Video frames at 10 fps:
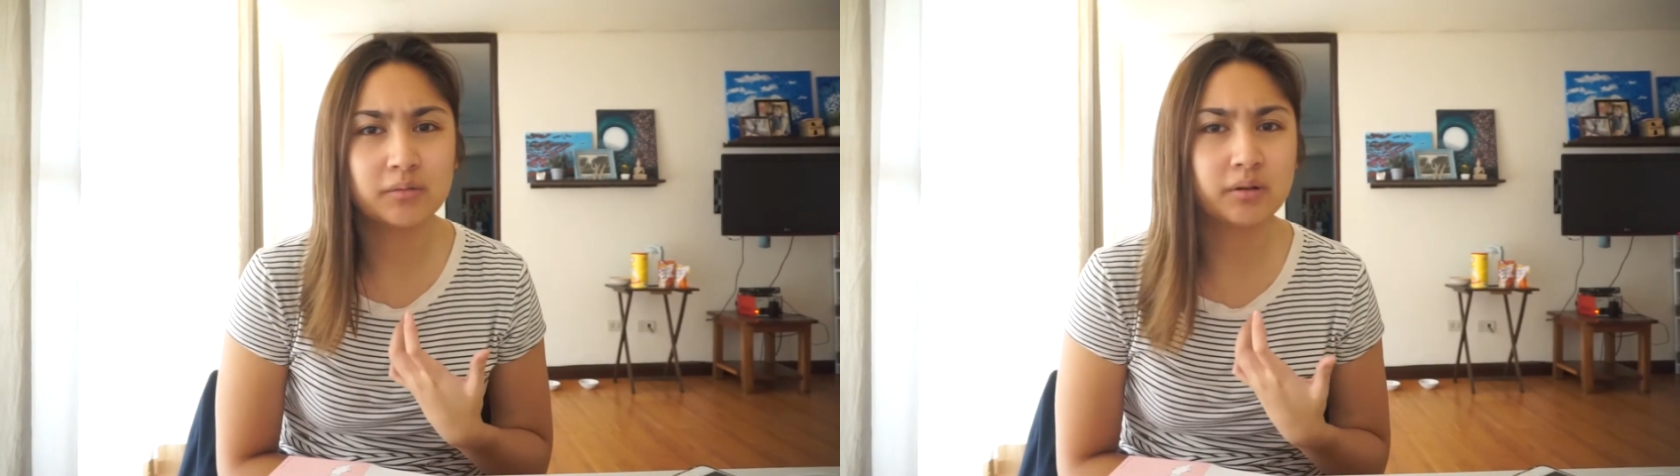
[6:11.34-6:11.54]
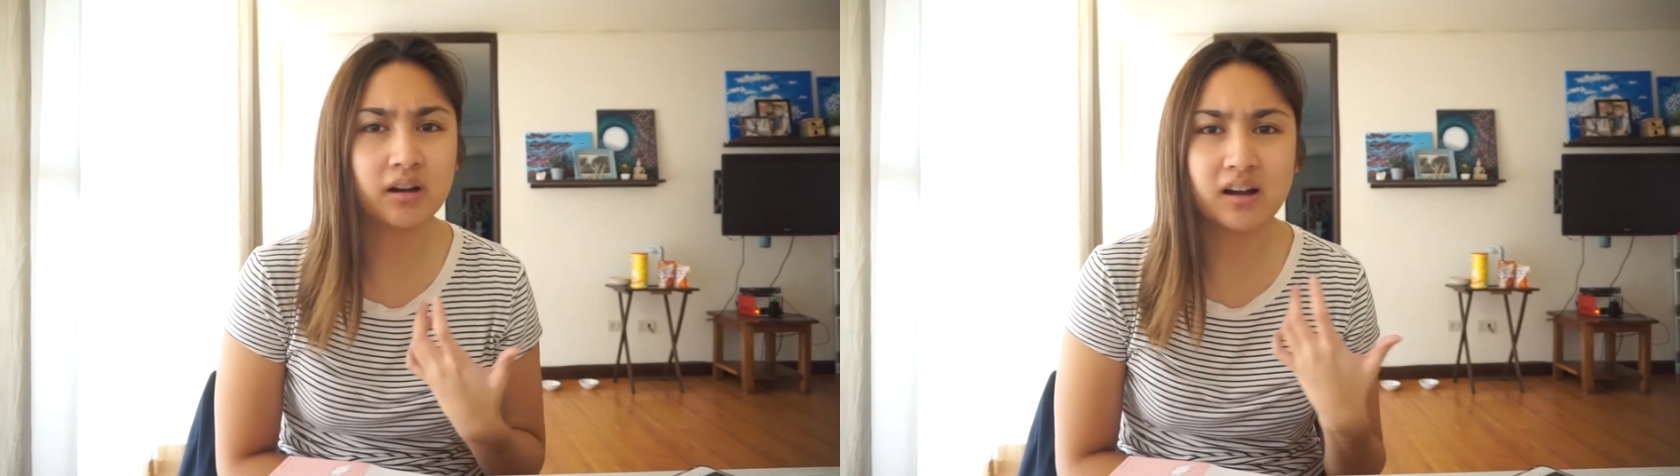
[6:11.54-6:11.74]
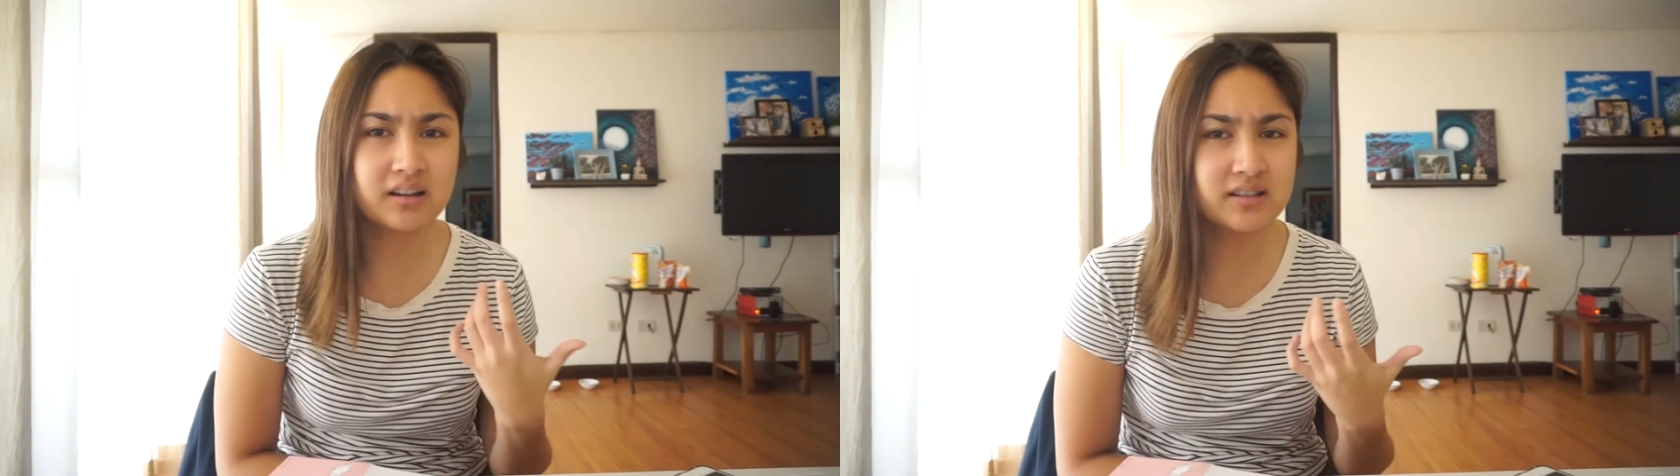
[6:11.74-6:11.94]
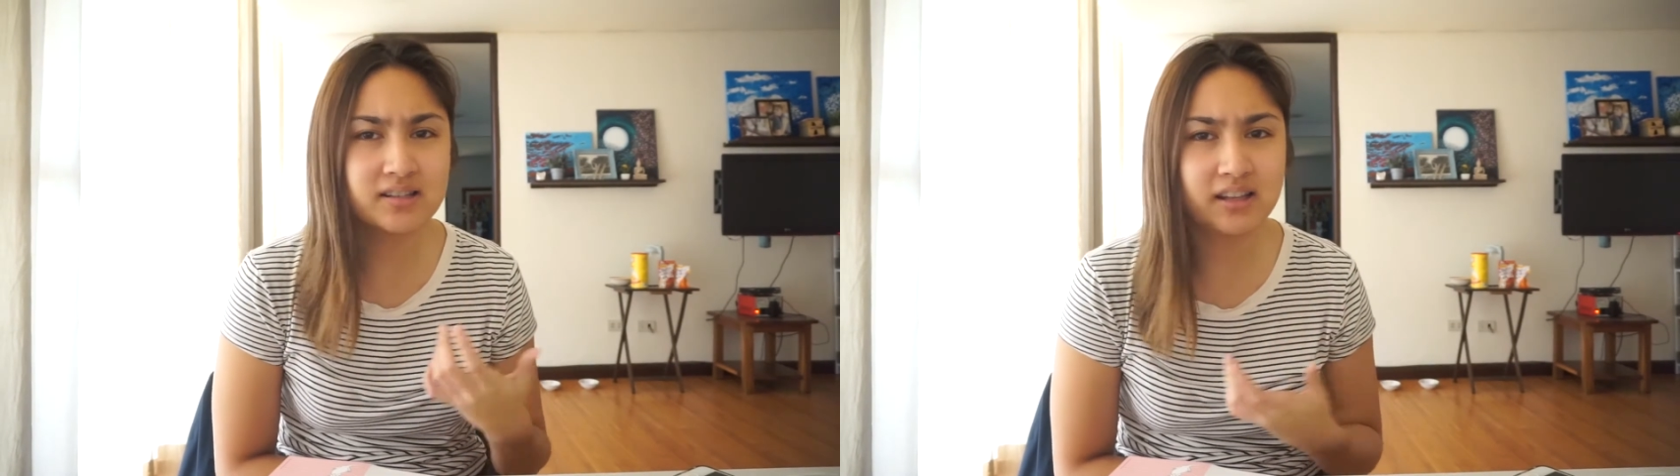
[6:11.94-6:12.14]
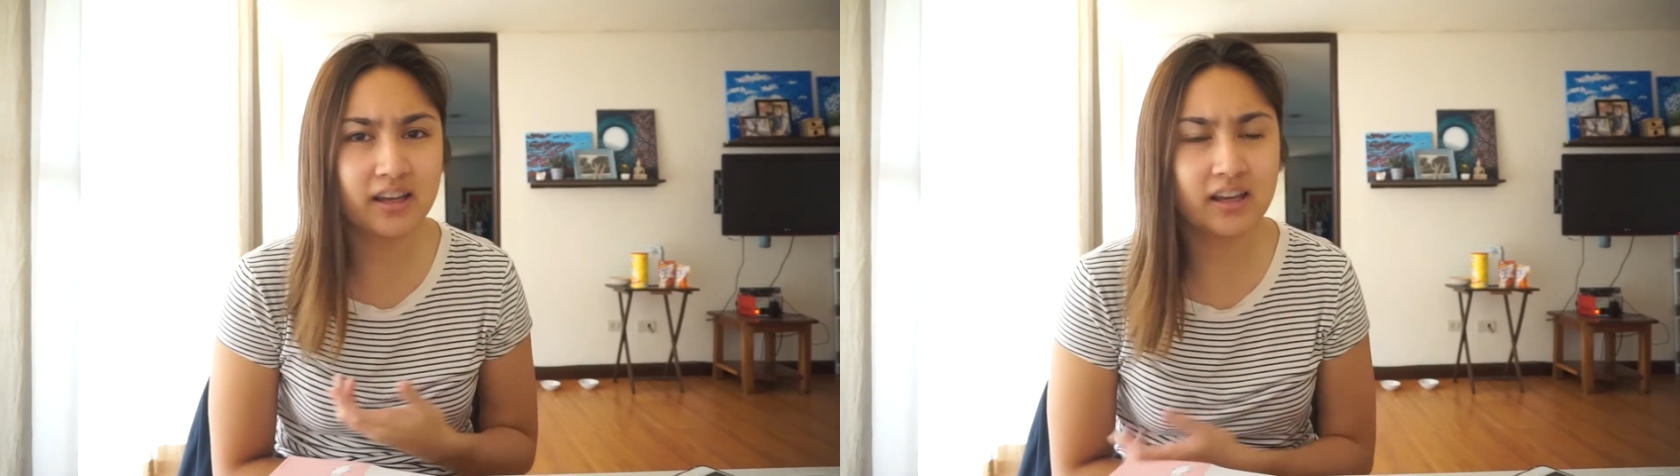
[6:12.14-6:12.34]
But
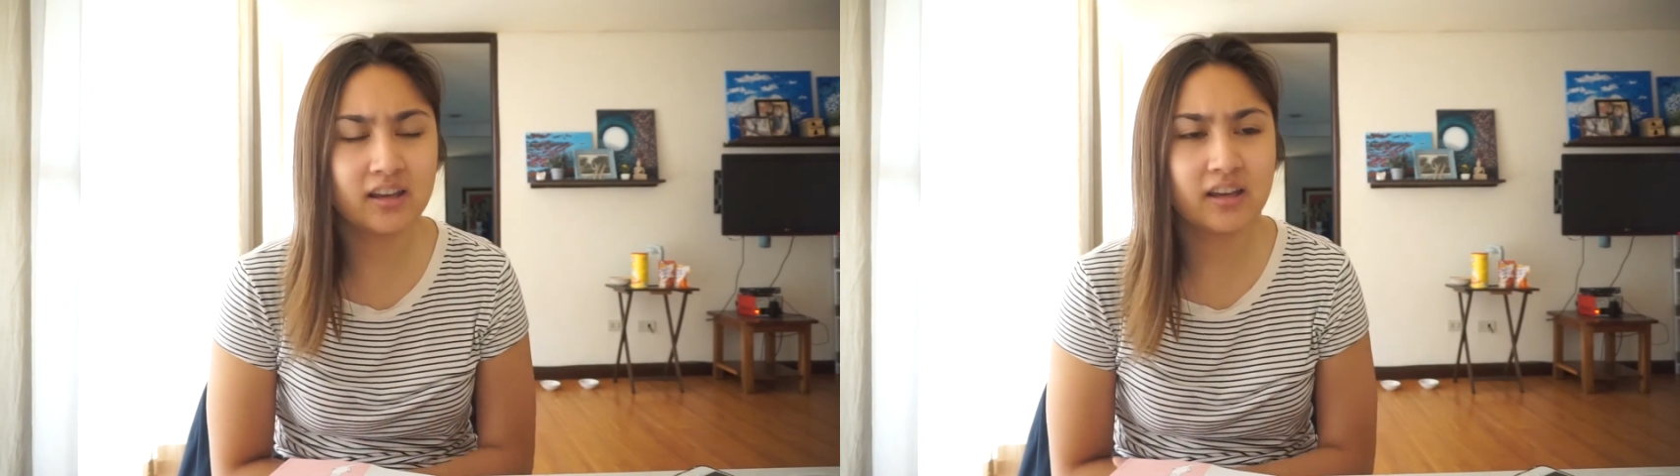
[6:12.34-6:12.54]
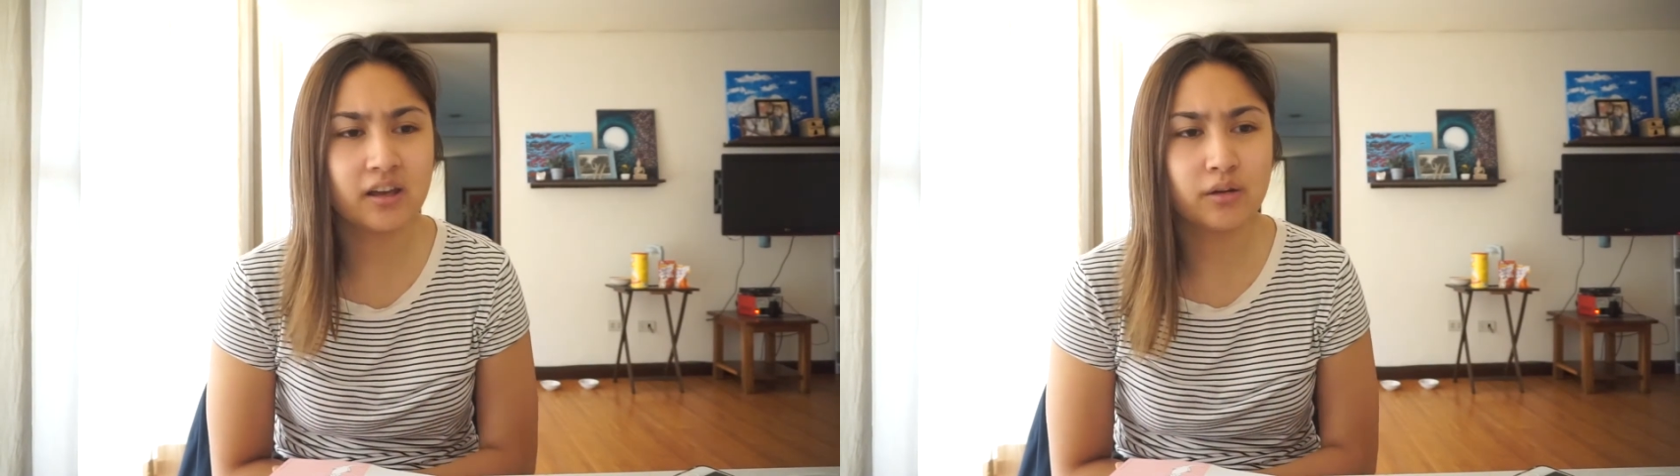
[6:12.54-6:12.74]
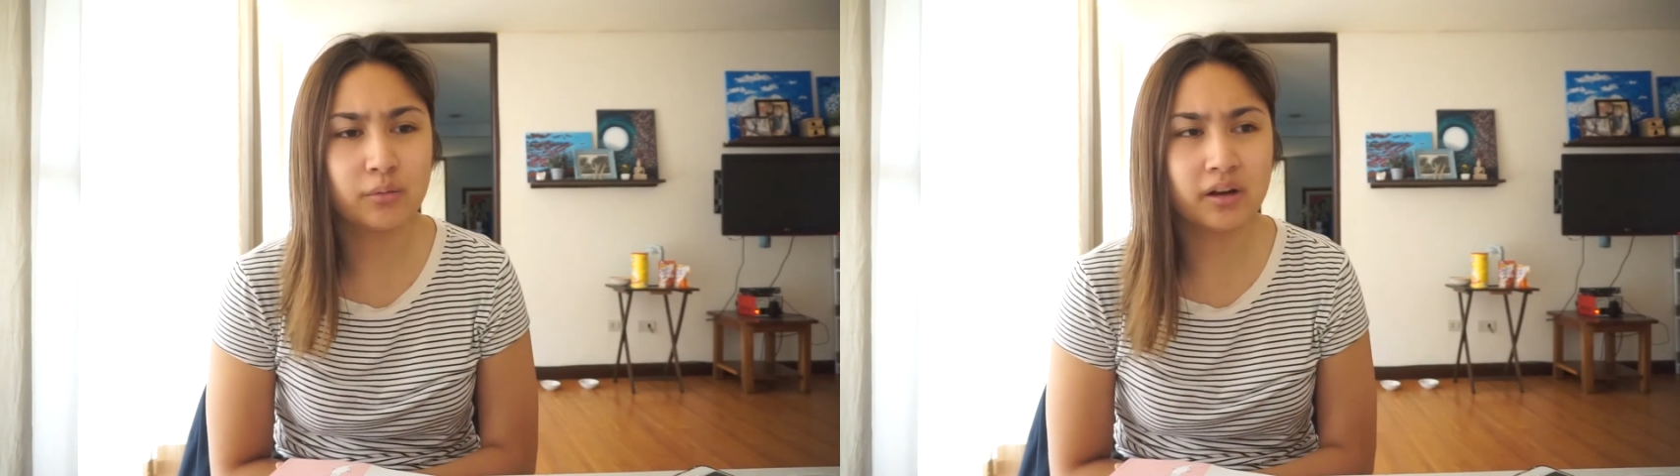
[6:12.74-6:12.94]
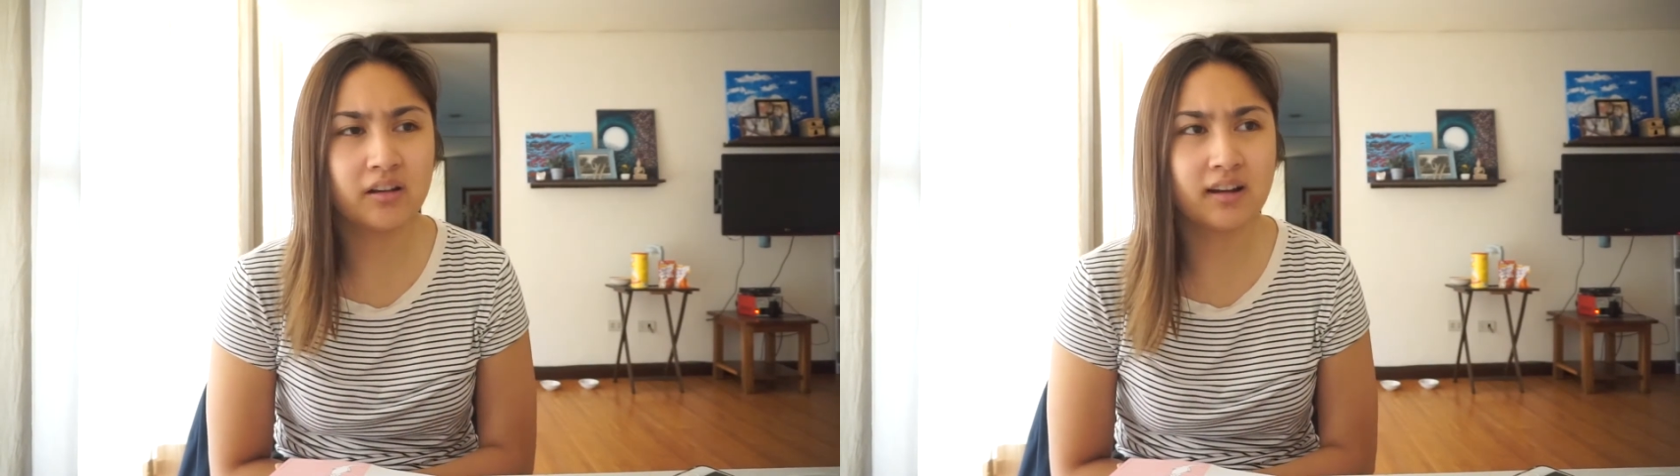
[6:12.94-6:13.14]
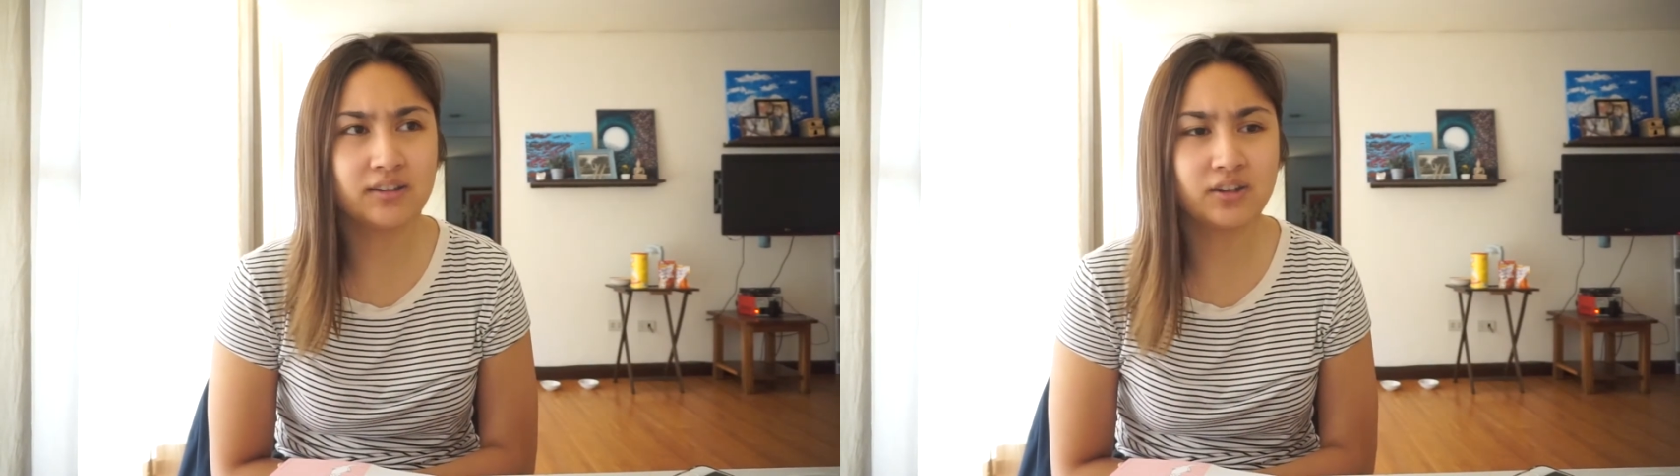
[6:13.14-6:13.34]
honestly, when I
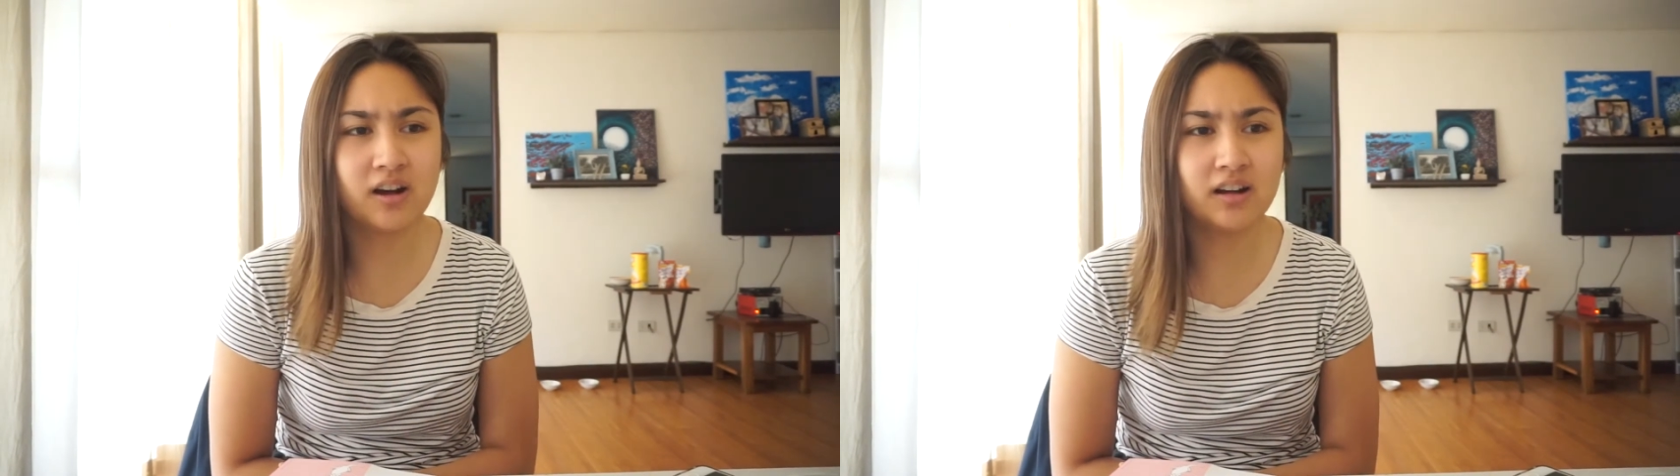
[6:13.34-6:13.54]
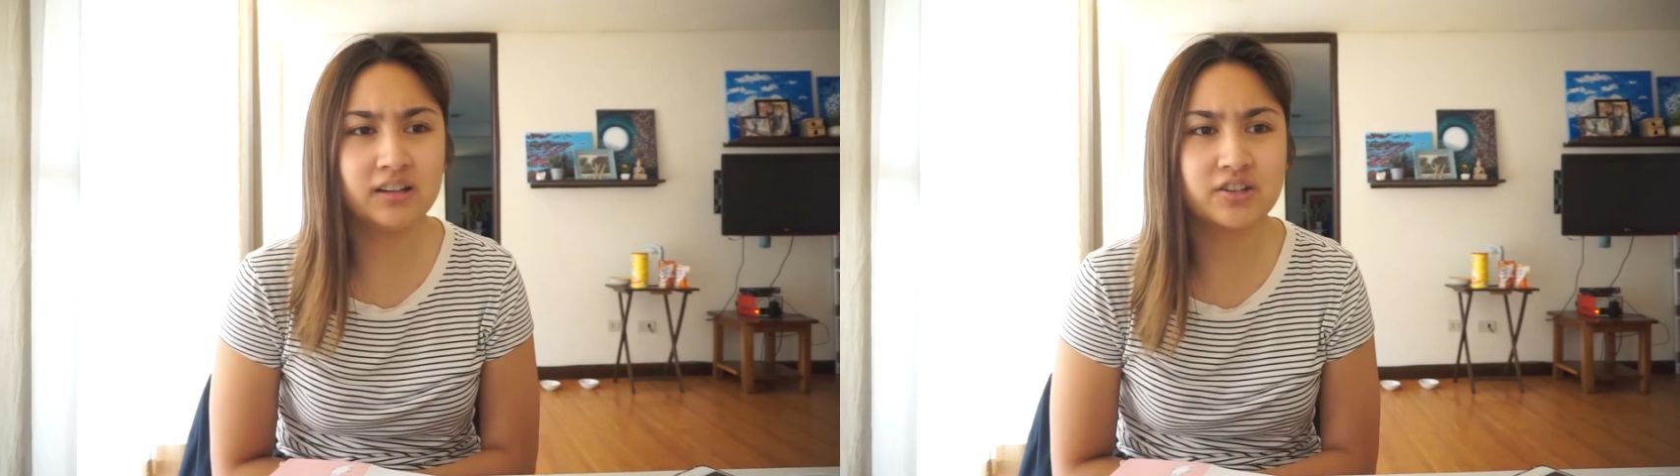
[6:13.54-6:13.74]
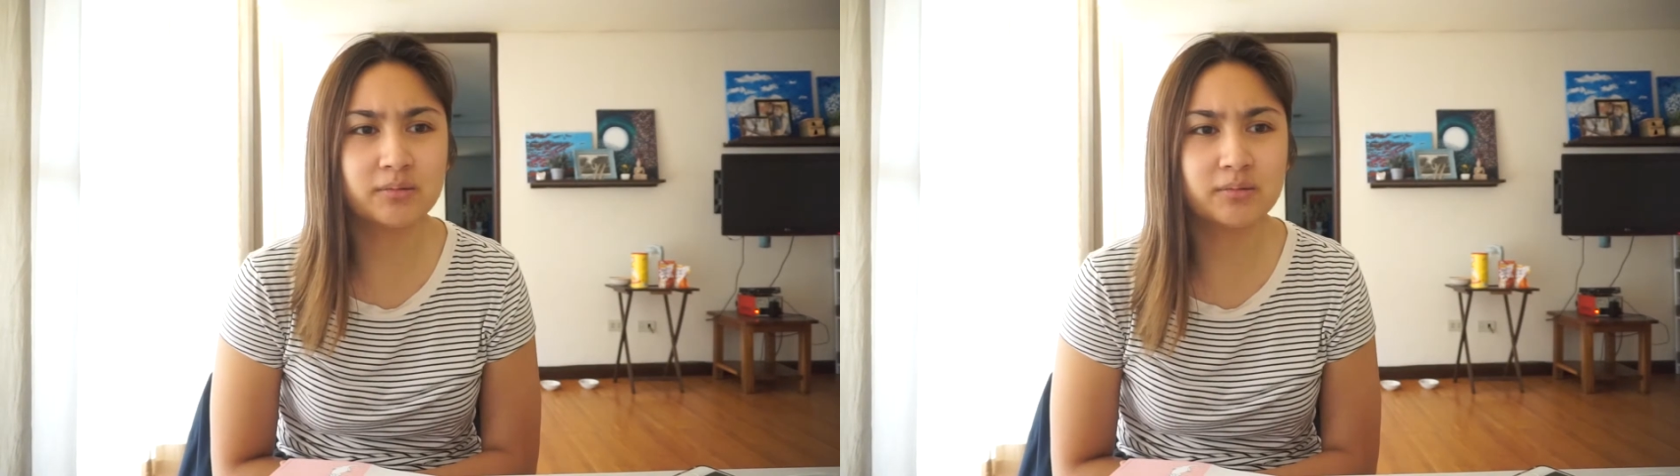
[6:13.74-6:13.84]
got to college,